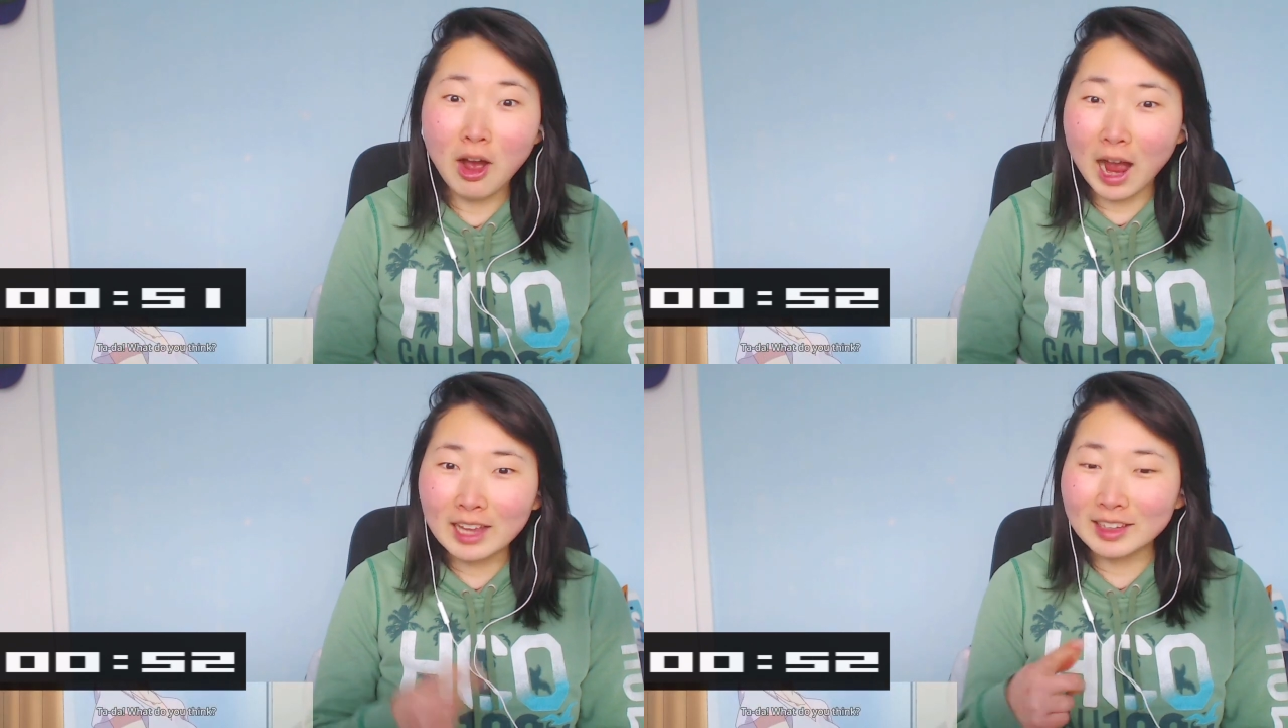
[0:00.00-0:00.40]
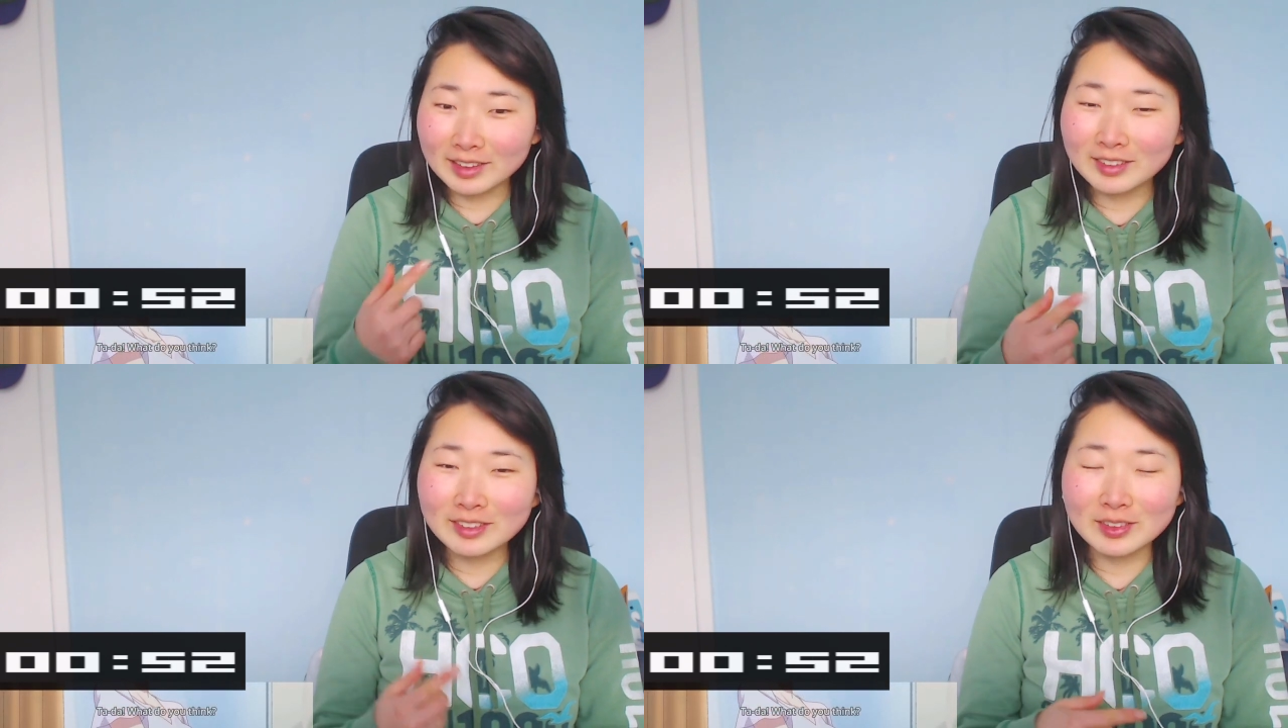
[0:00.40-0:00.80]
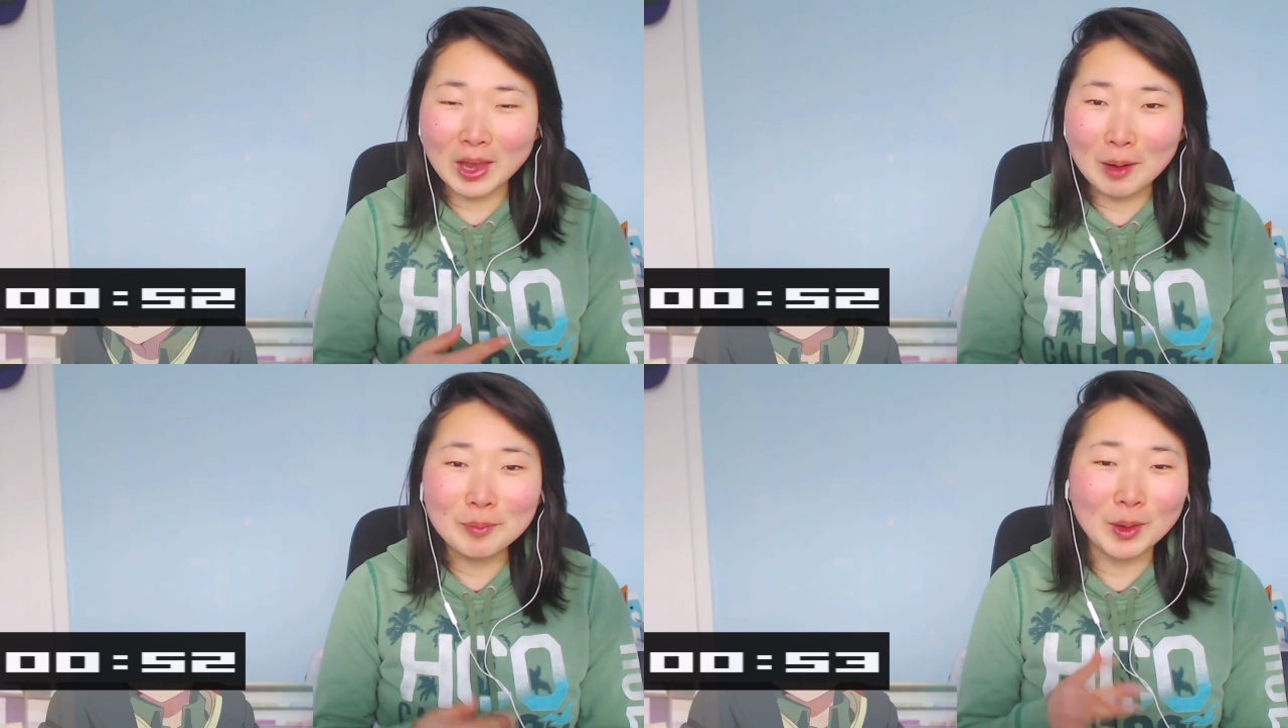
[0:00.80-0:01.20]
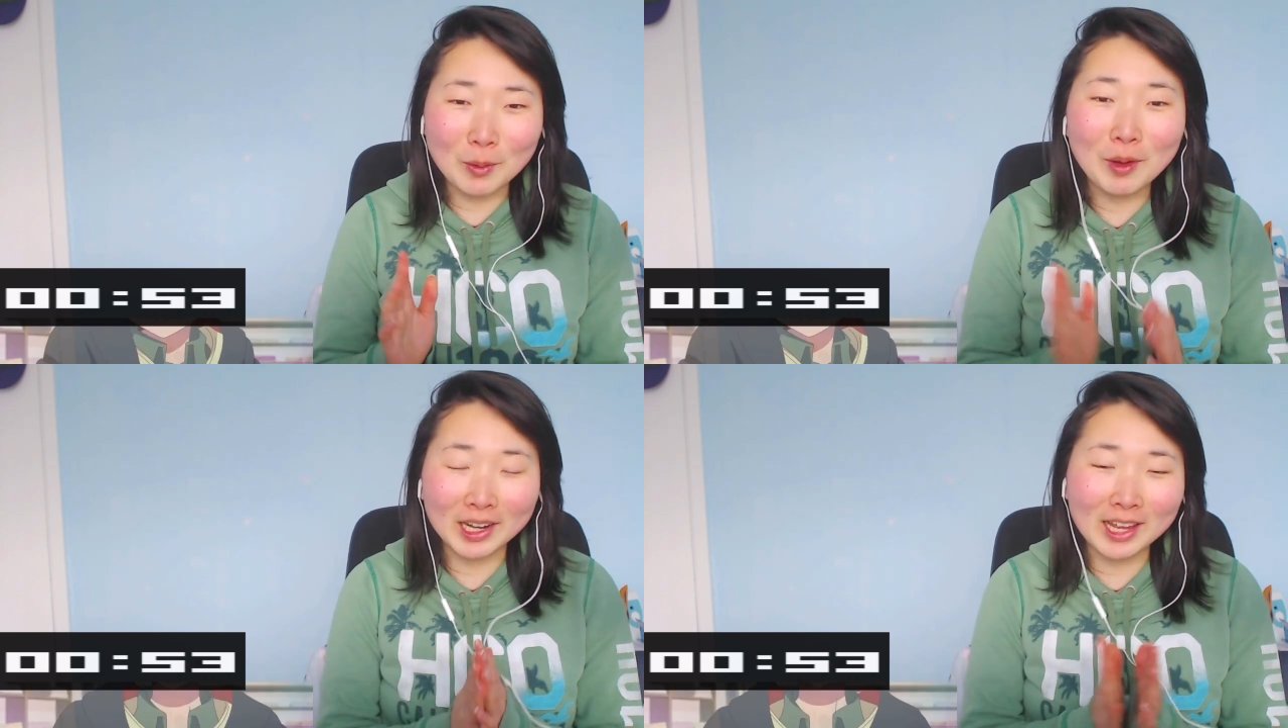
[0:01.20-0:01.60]
I think this is the opening. Oh,
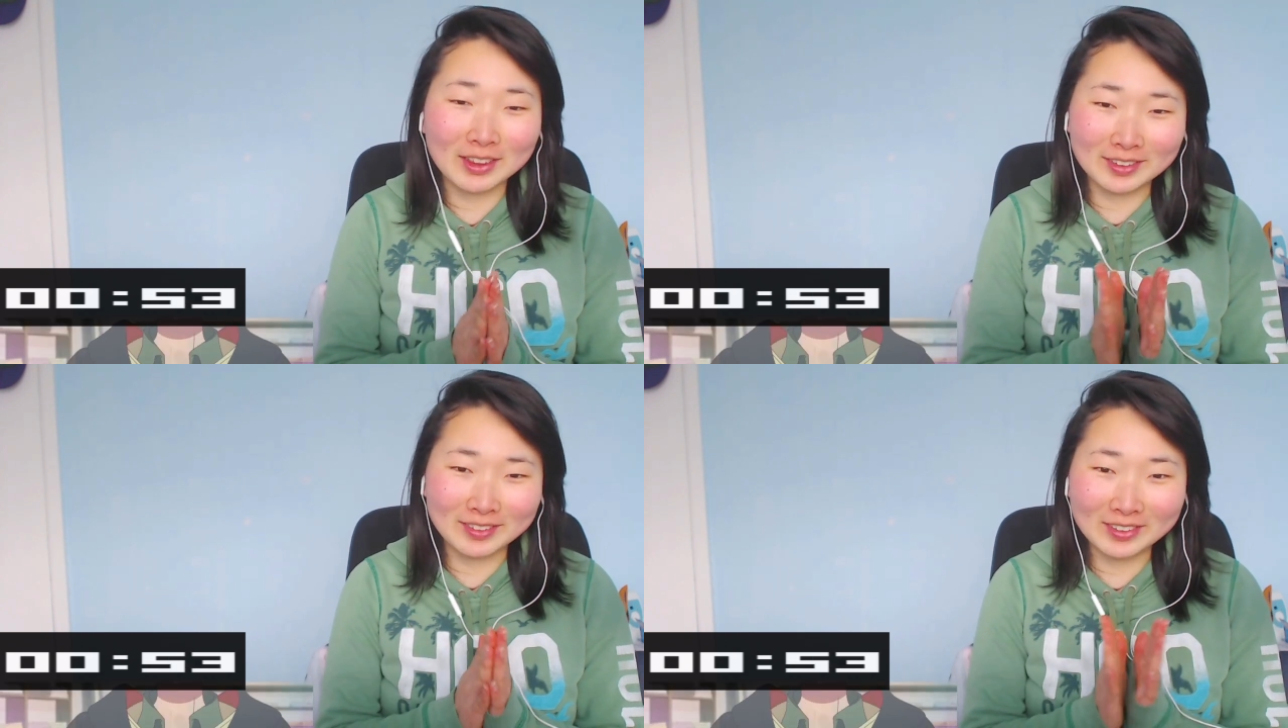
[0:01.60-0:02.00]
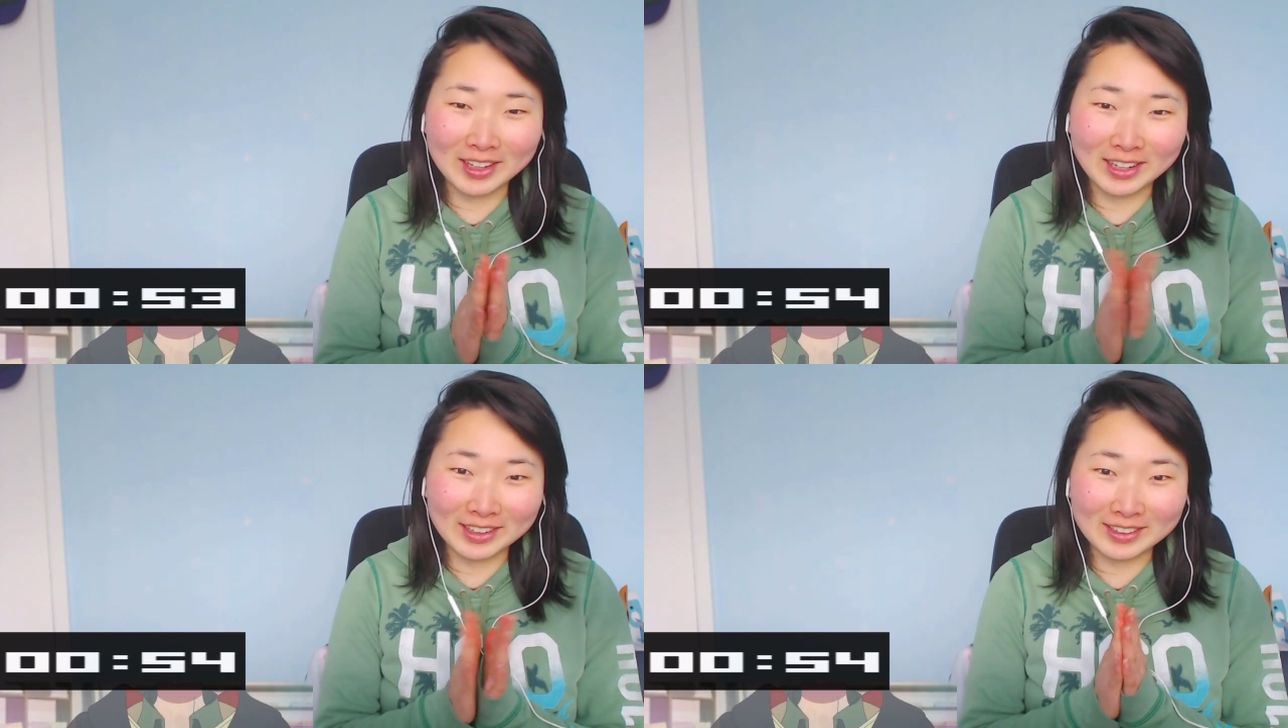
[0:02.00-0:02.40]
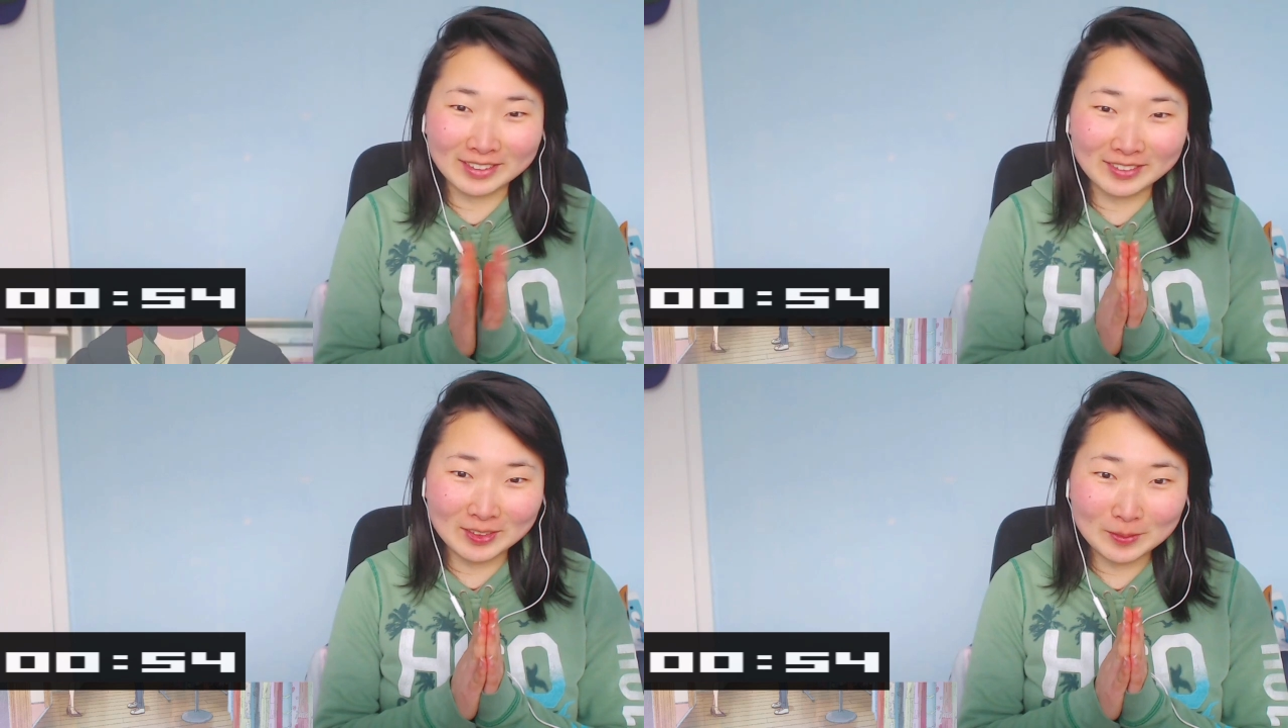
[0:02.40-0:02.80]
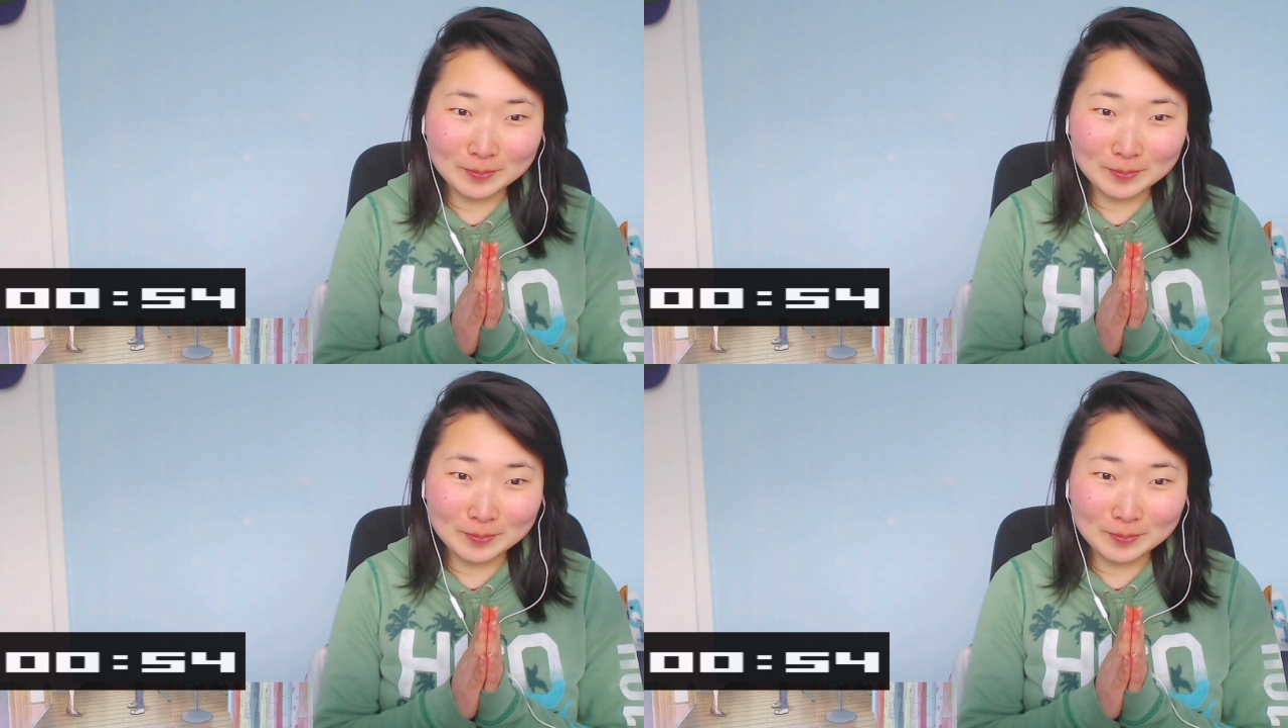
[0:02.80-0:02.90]
I like this. I like this.